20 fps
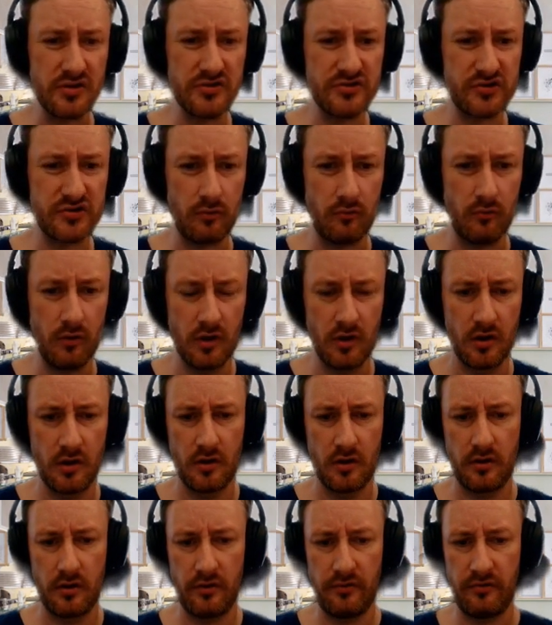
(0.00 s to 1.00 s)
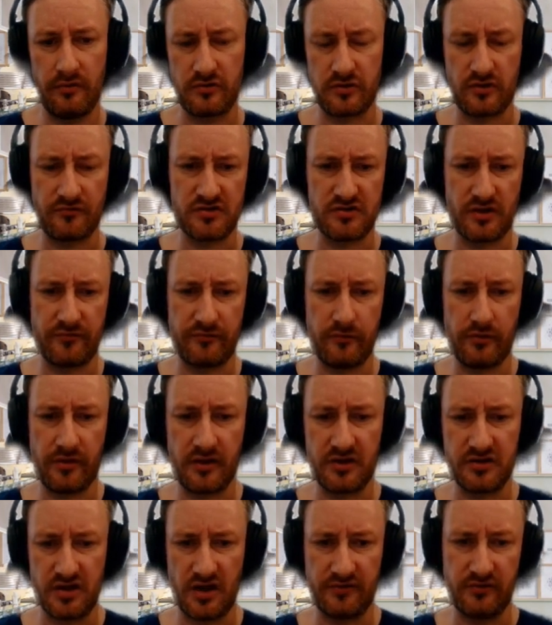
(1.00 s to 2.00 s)
So there's obviously a few
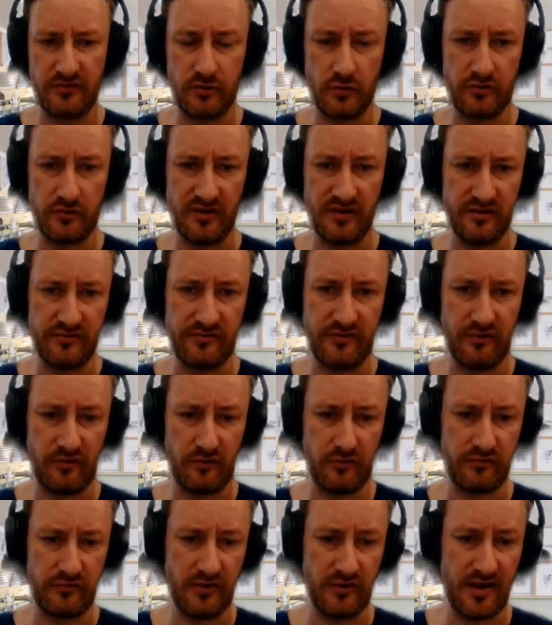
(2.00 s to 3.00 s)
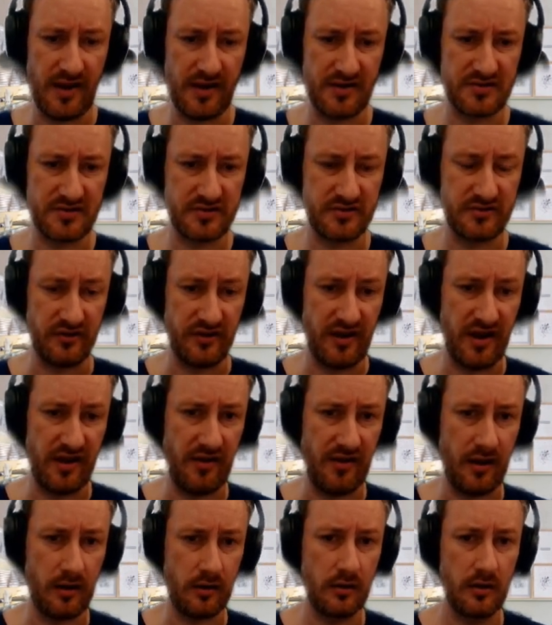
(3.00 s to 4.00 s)
things you have to do to guess to
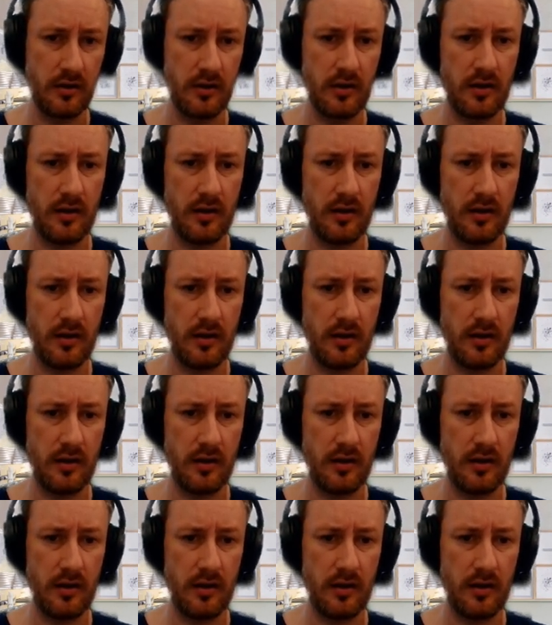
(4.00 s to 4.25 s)
get that,